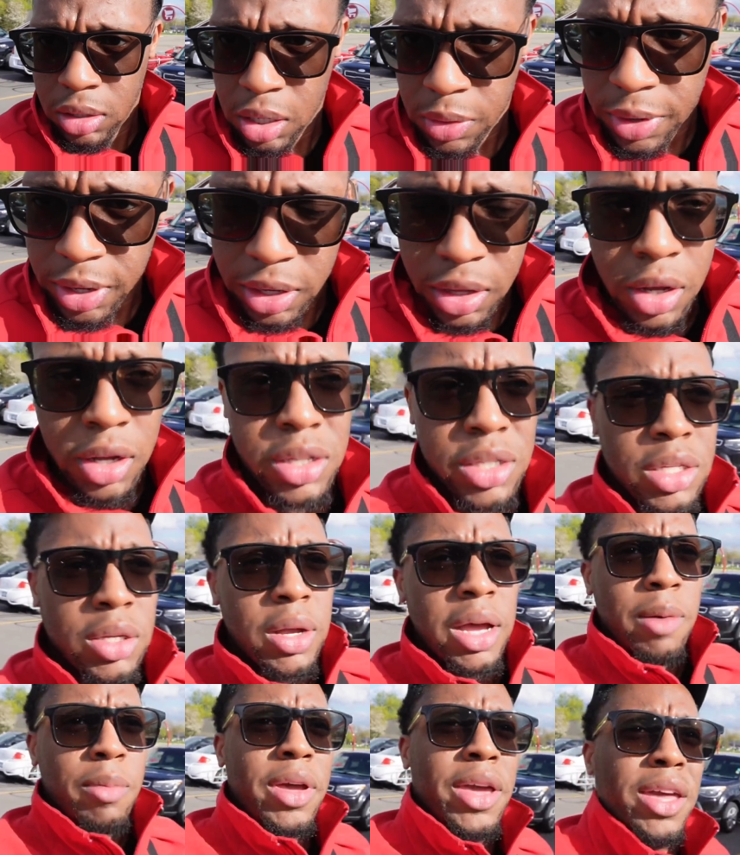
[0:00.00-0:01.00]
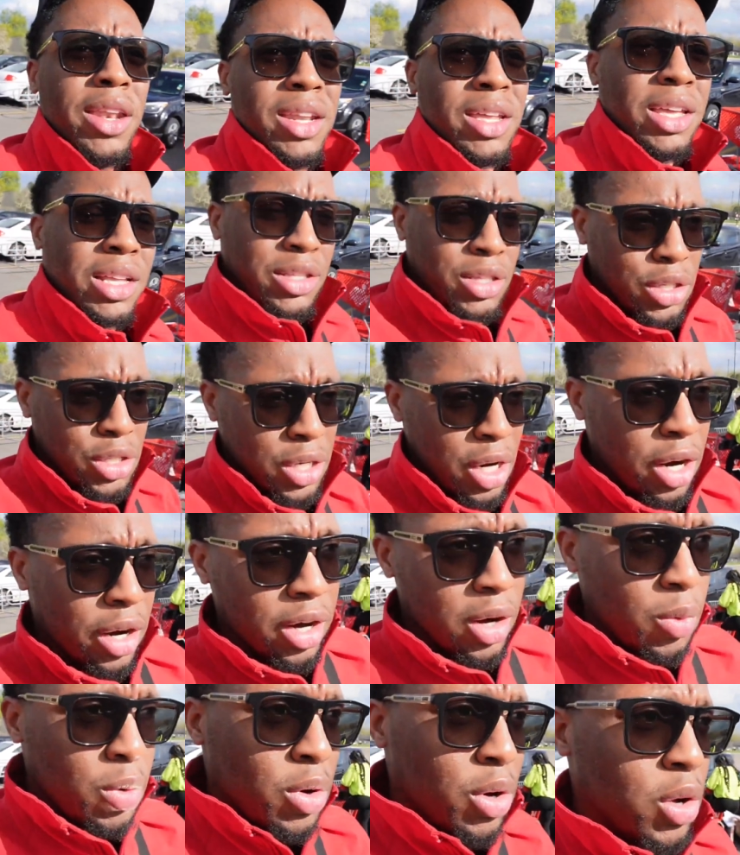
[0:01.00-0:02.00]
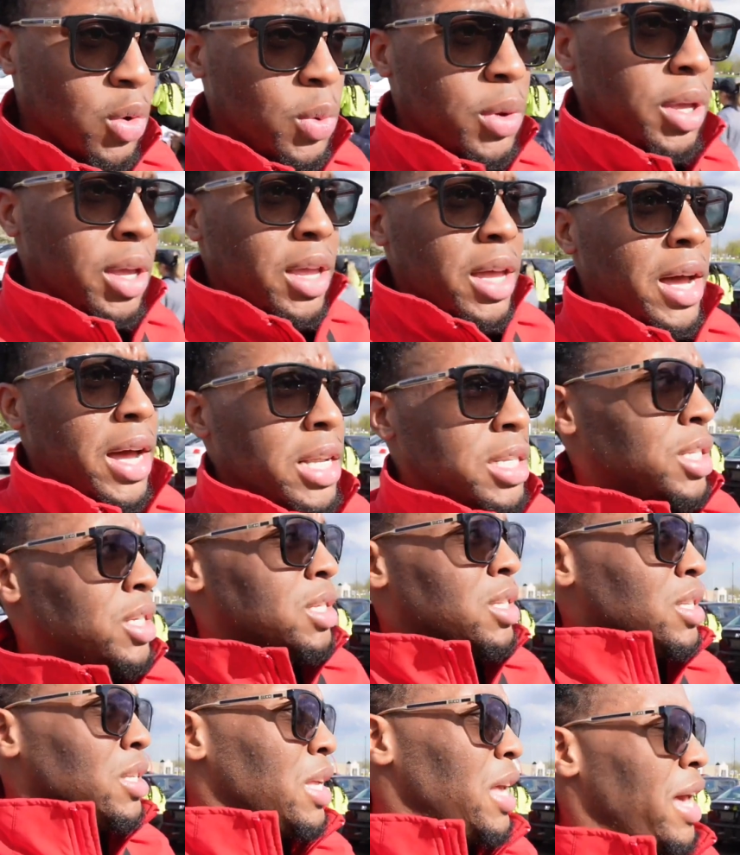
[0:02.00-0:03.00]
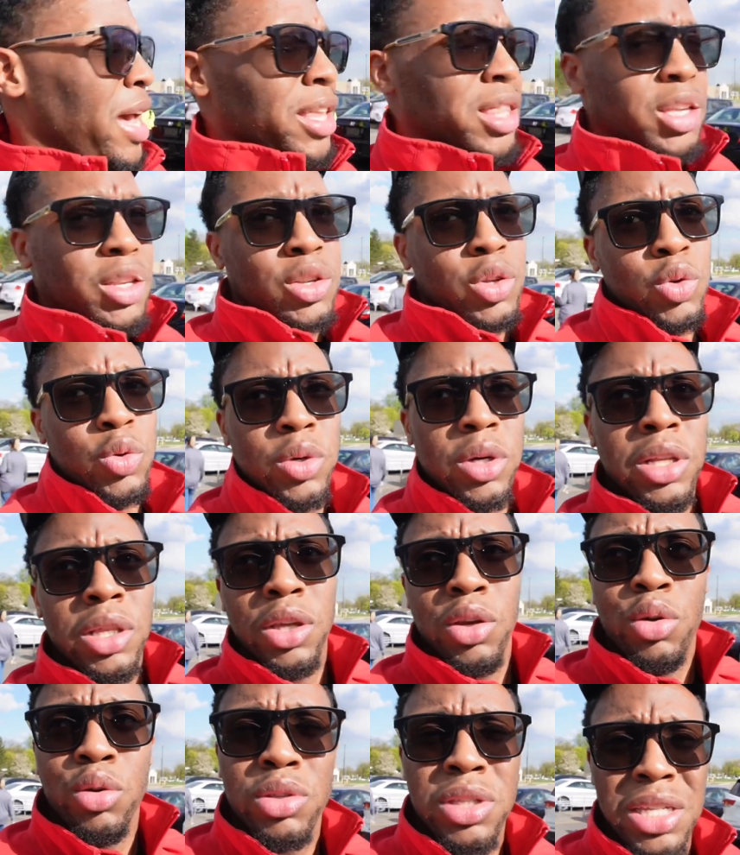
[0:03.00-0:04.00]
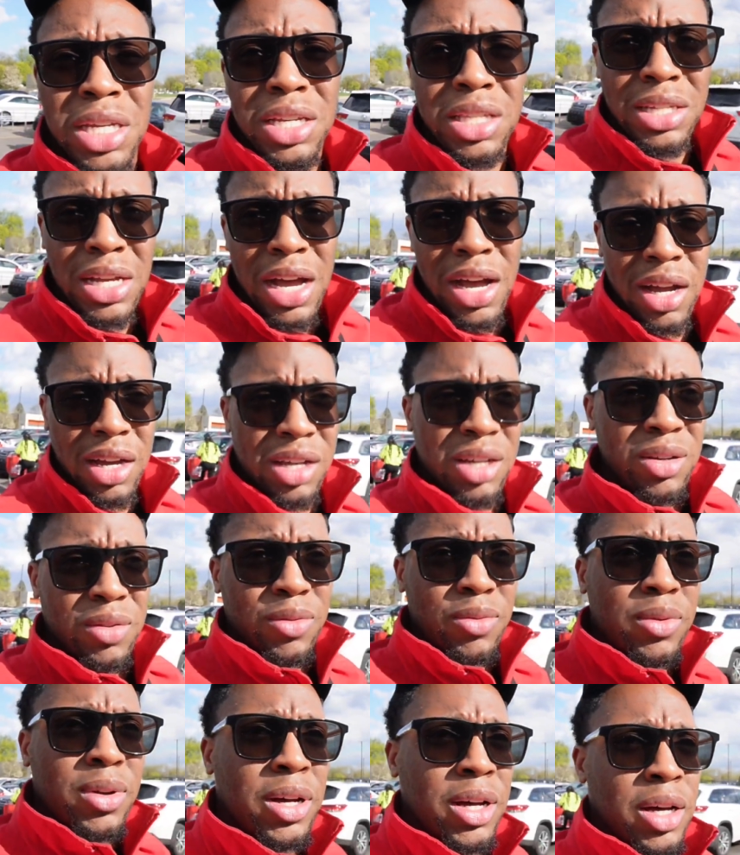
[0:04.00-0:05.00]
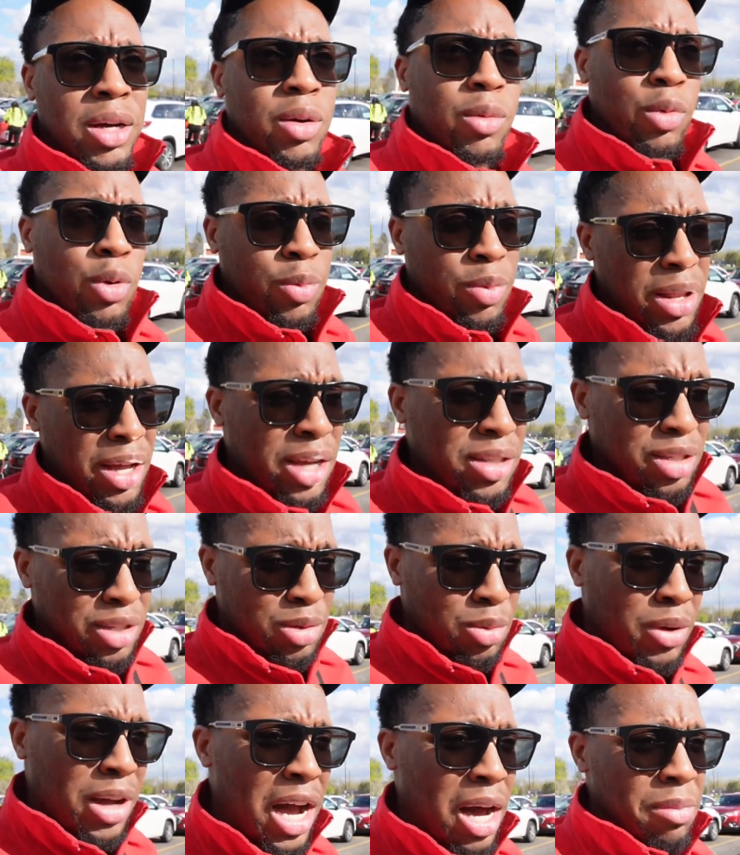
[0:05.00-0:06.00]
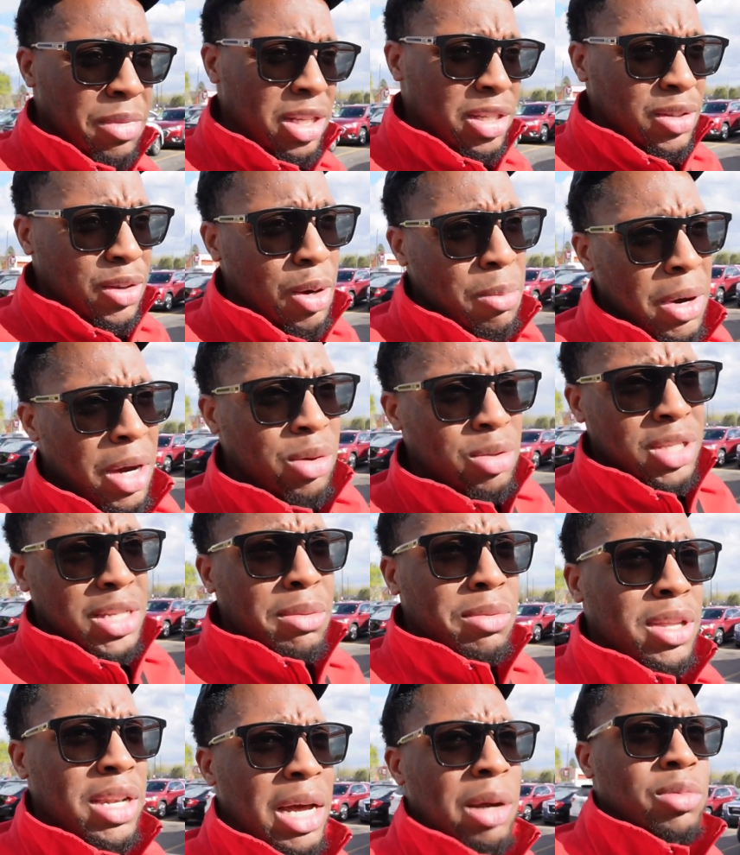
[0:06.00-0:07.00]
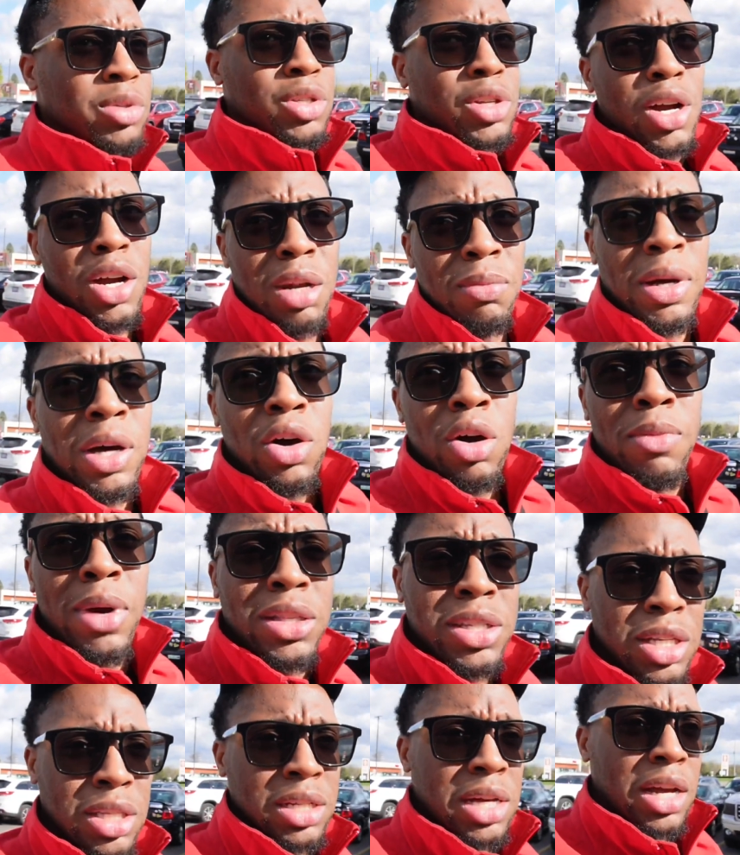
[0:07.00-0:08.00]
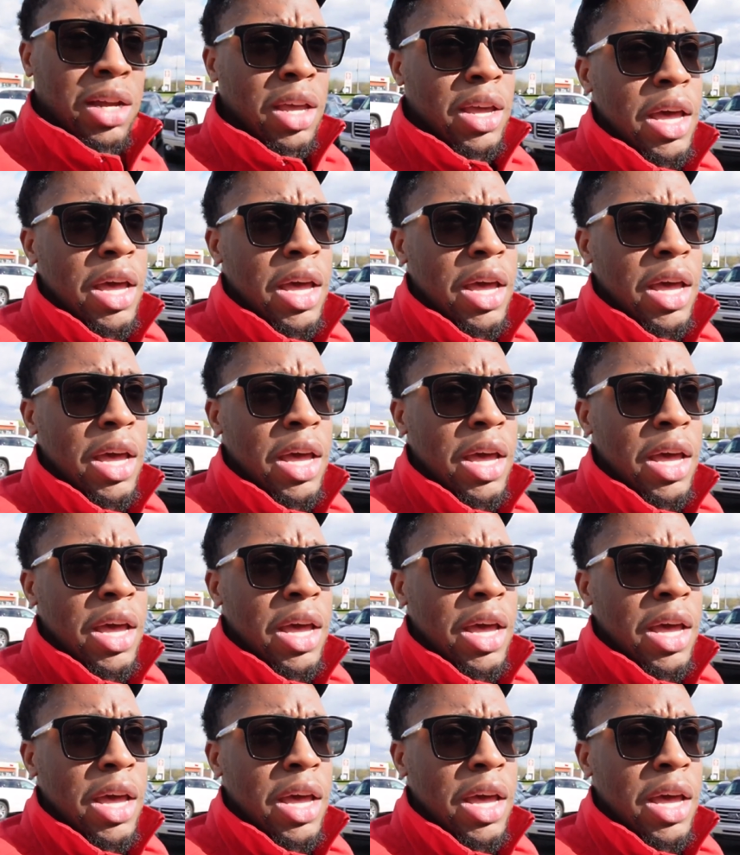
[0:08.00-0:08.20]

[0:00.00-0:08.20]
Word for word: All right, y'all. So I'm headed into Target real quick. I just had to do a little TikTok uh, um, replying to some comments about something I was talking about on my TikTok.